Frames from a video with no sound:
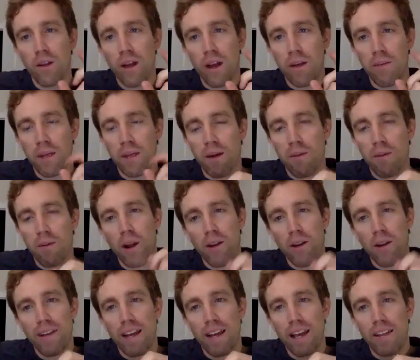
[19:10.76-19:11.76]
I mean,
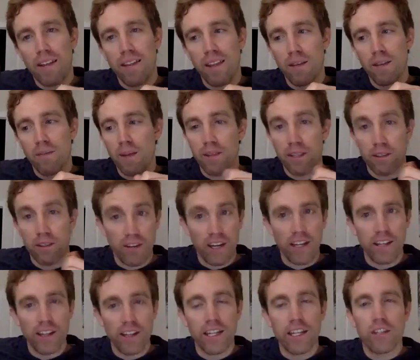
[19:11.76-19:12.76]
part of it I think maybe is
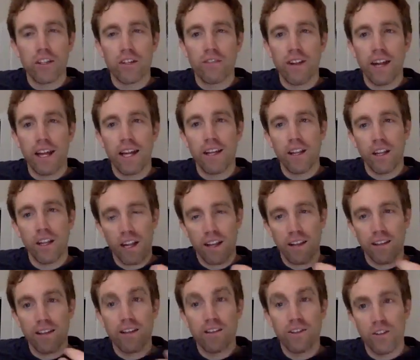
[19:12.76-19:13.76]
regulation, right? A
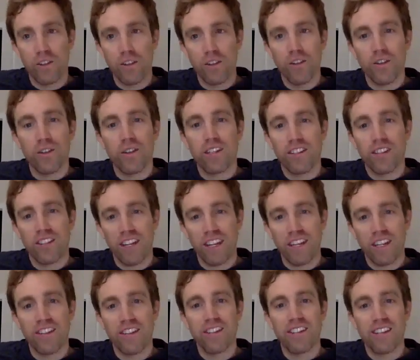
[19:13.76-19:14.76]
lot of these new
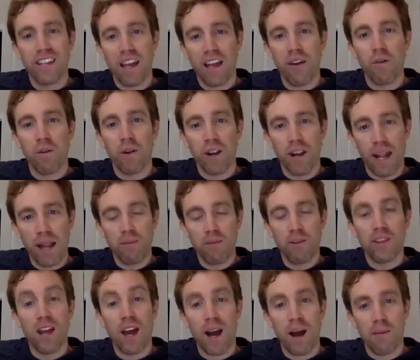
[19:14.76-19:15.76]
exchanges that were
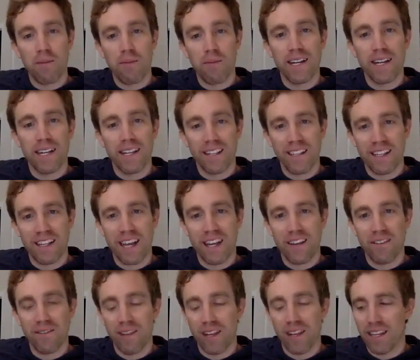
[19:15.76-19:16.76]
able to operate kind
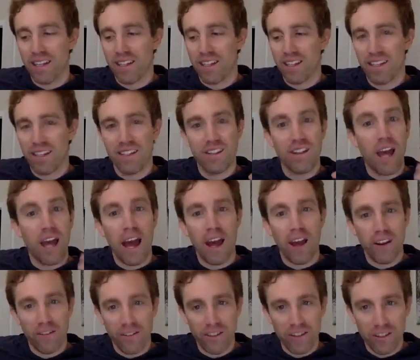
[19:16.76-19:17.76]
of like
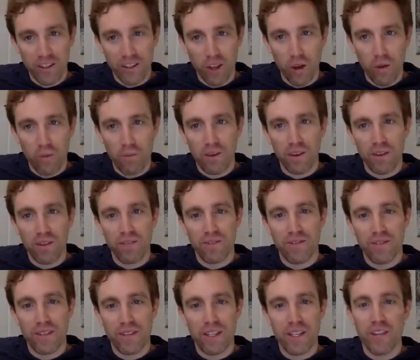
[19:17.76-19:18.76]
out of the scope of
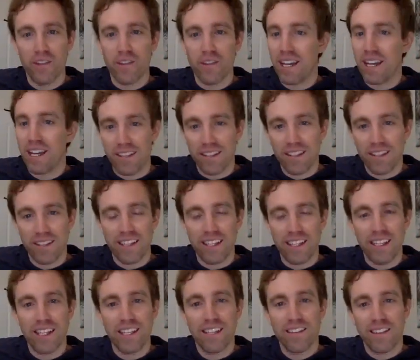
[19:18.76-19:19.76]
the SEC
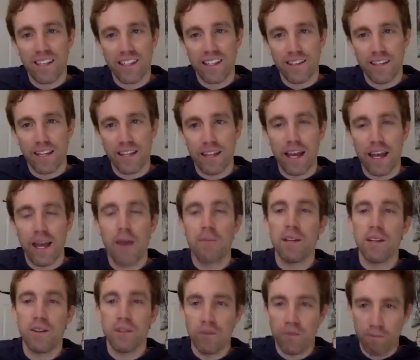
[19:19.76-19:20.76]
and things like that. I
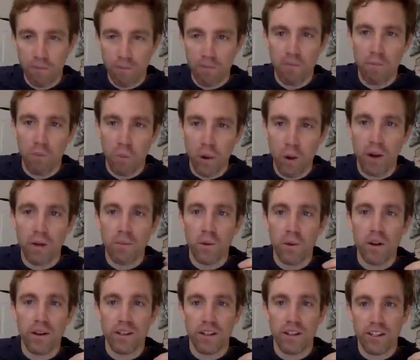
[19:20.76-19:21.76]
mean, more and
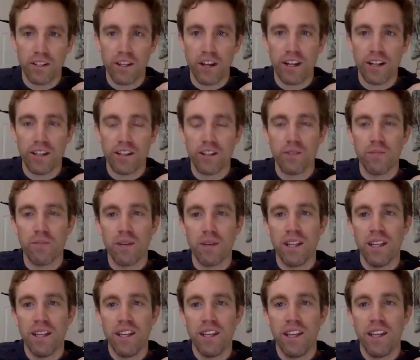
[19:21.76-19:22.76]
more they're starting to, but
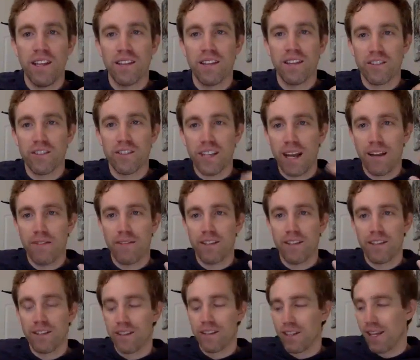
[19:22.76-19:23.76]
there's kind of
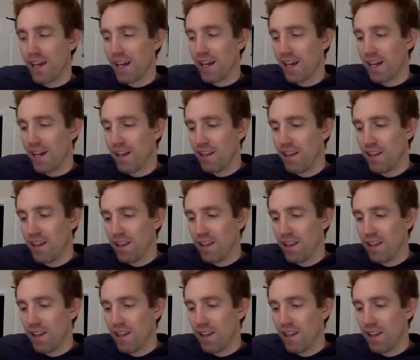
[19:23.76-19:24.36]
this I